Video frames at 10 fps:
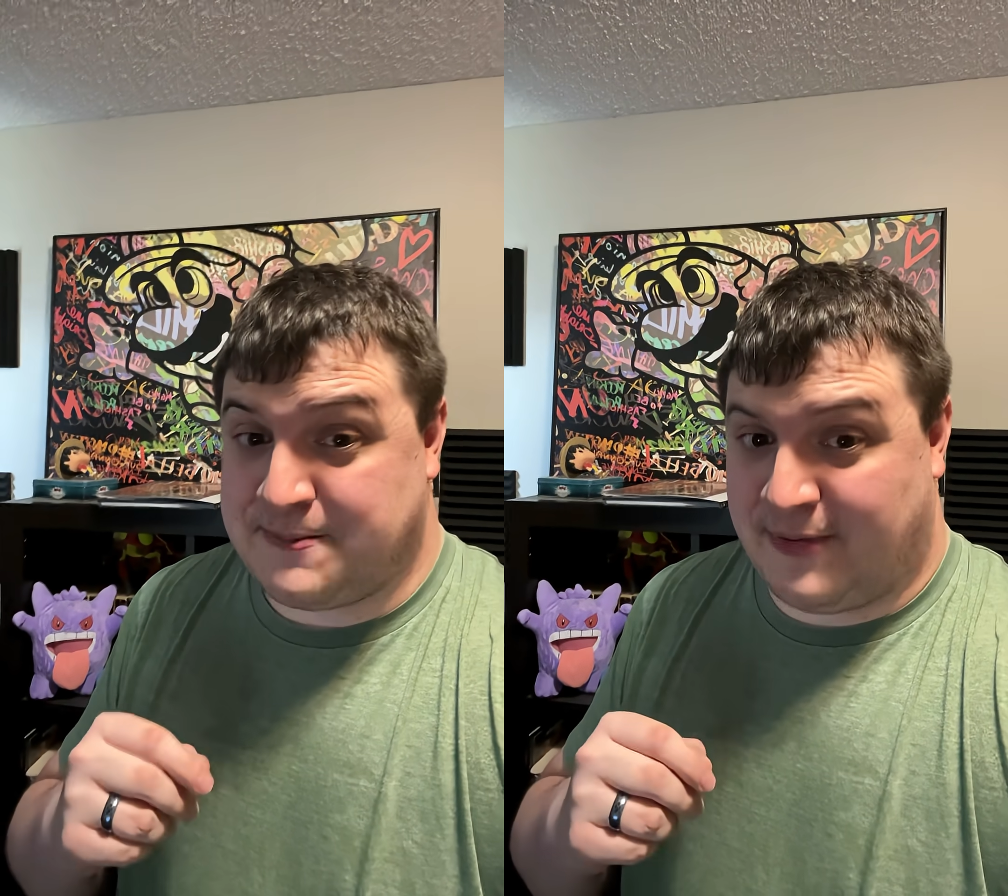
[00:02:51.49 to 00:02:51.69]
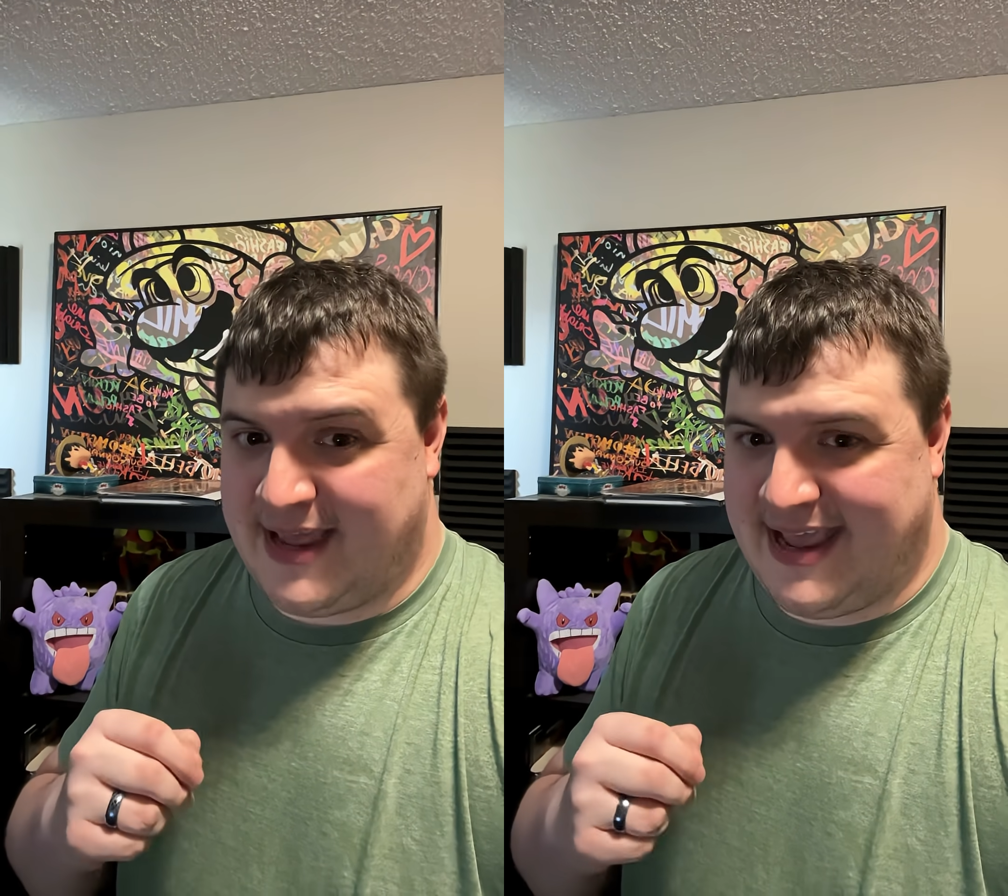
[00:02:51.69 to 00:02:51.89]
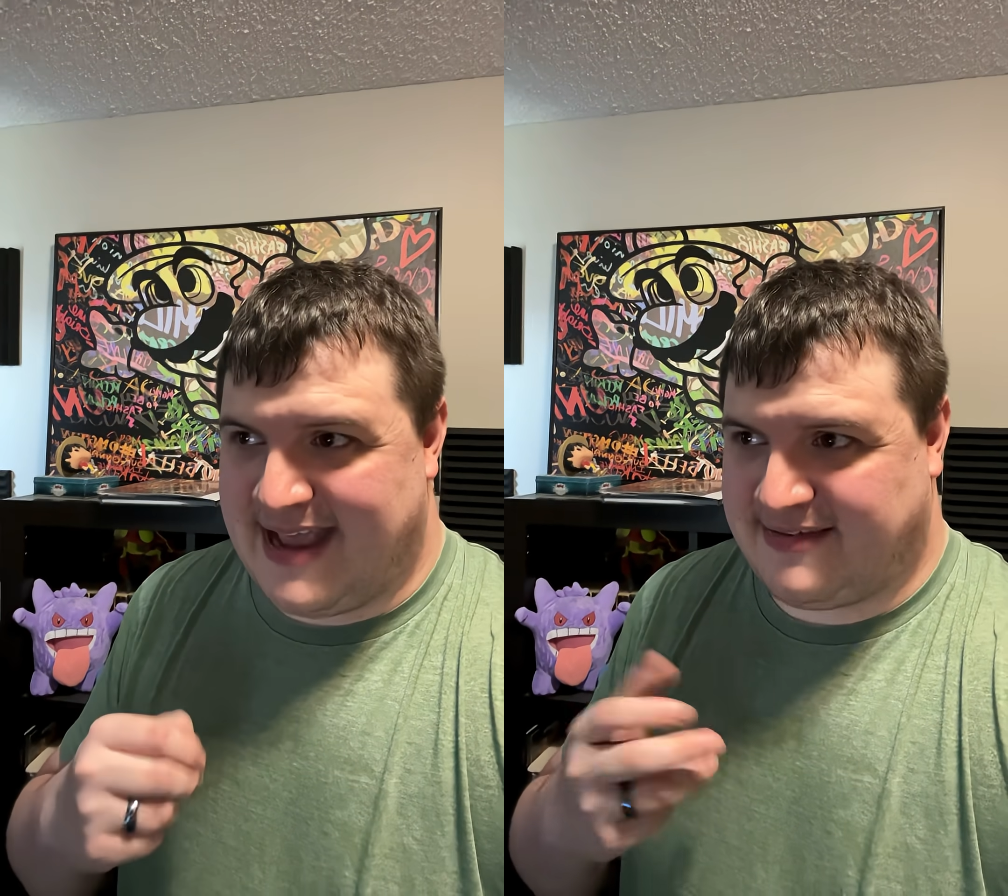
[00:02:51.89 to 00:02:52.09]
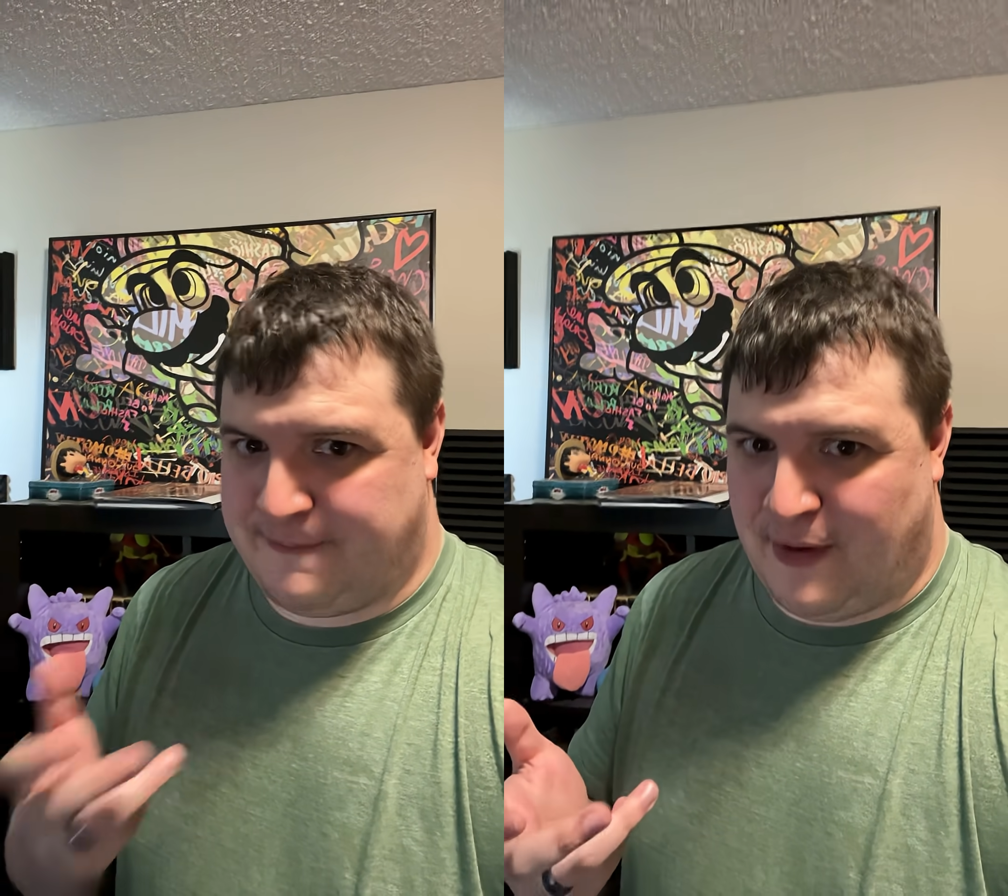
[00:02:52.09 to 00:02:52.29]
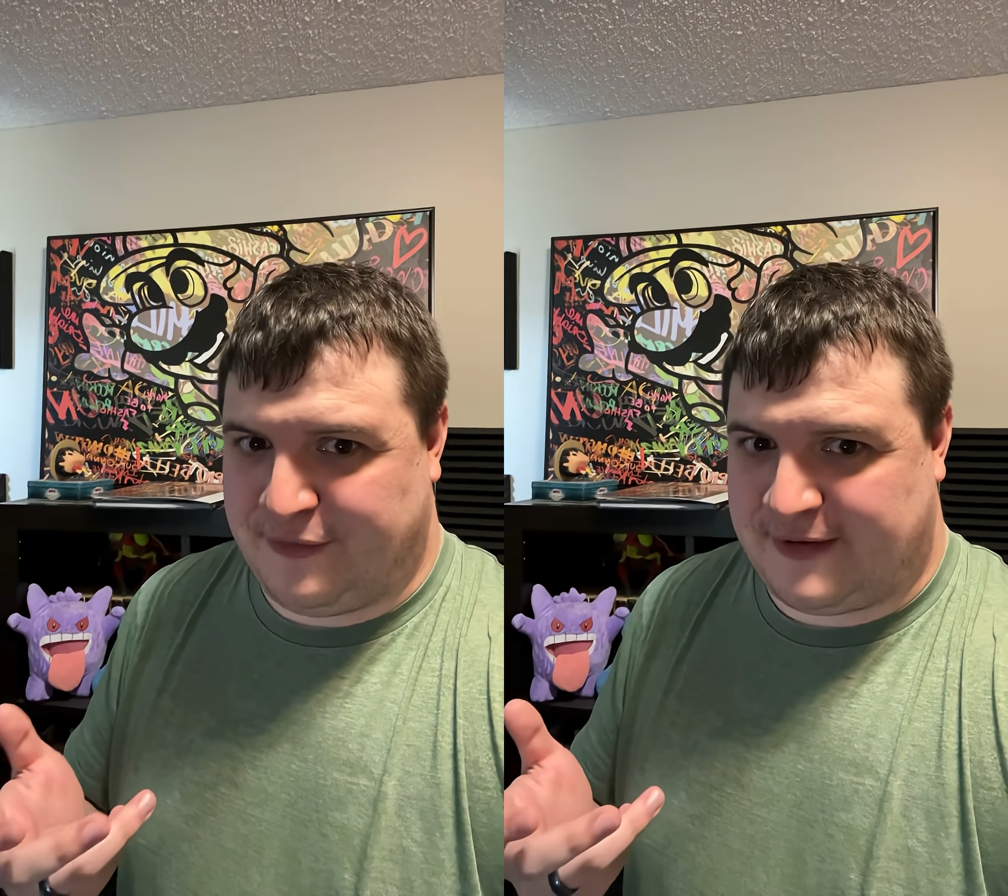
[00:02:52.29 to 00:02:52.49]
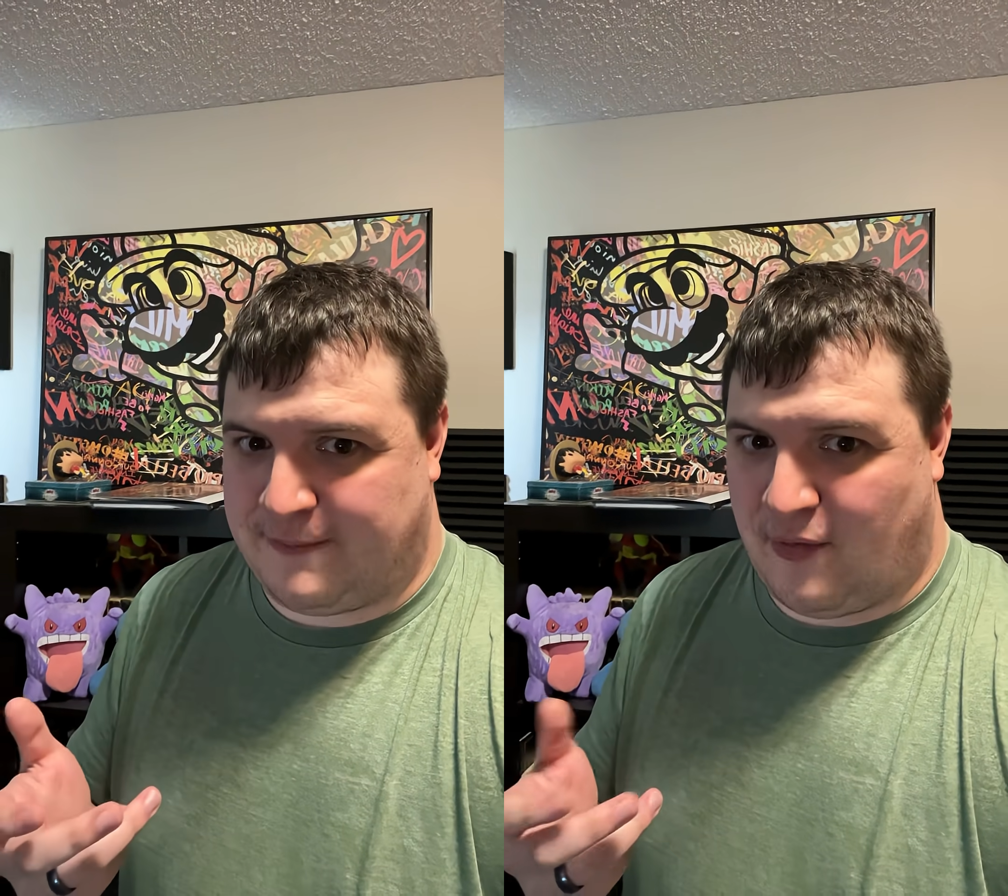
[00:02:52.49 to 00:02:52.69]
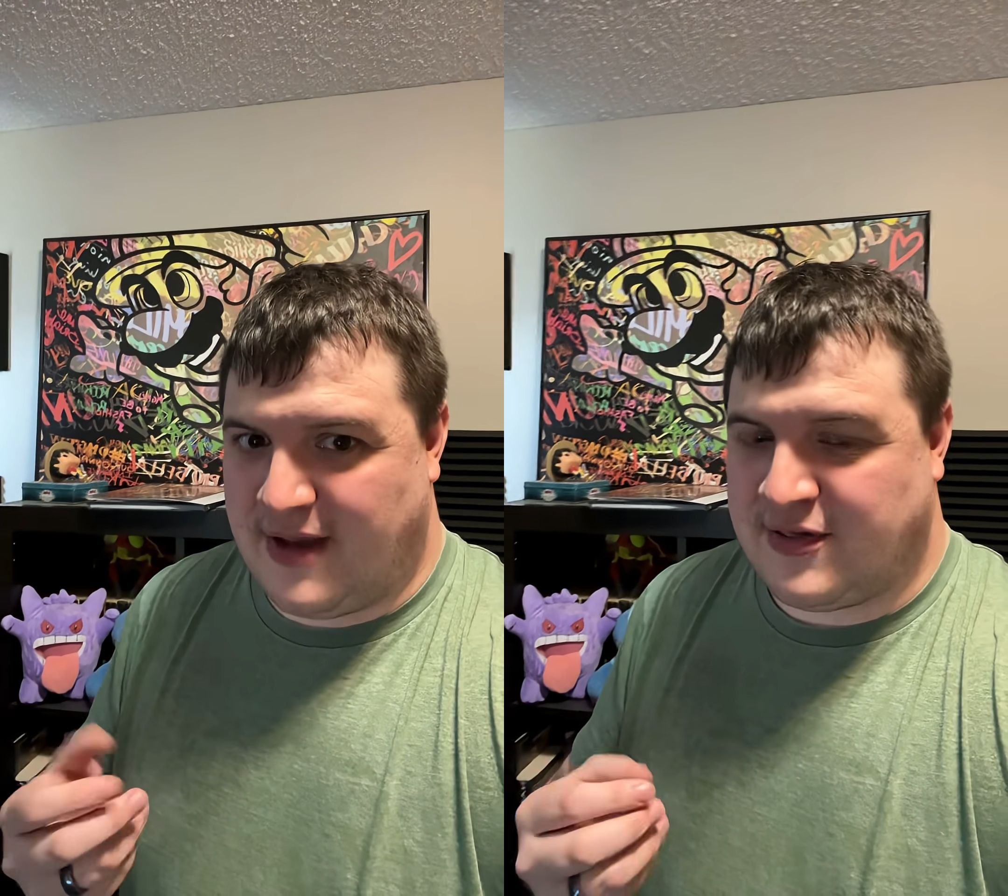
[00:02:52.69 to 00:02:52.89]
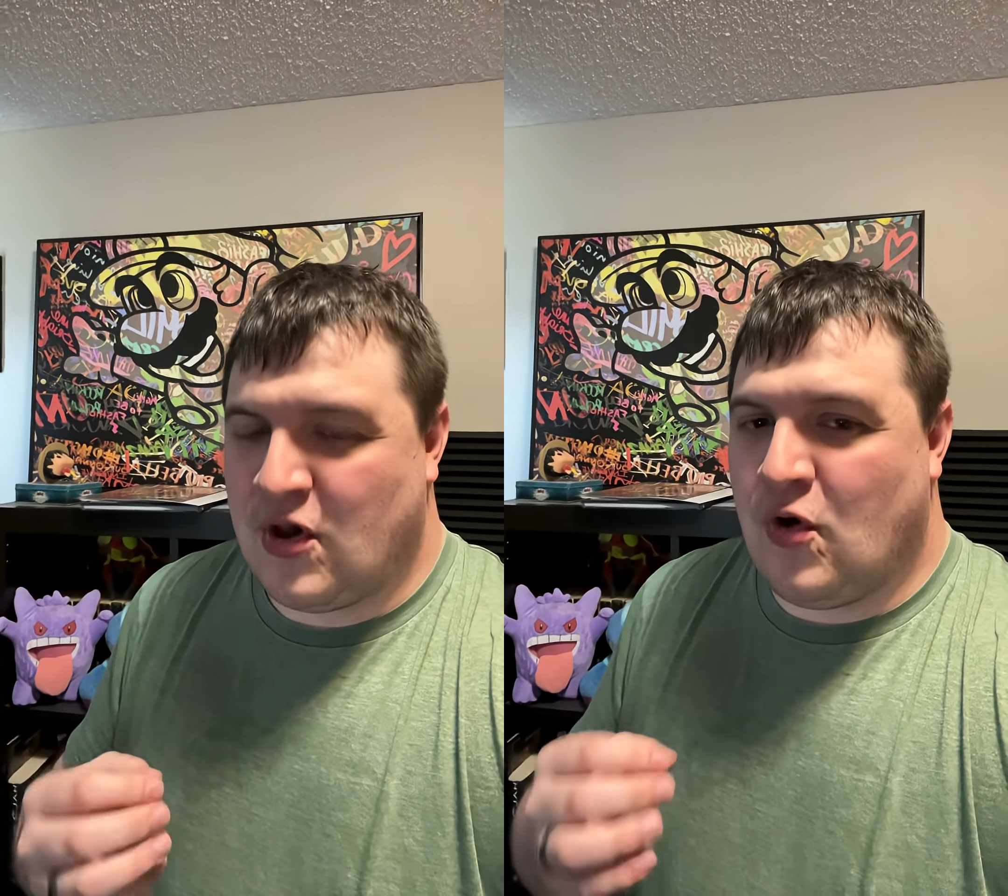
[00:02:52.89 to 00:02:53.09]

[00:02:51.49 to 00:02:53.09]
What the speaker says: playing as the poster boys,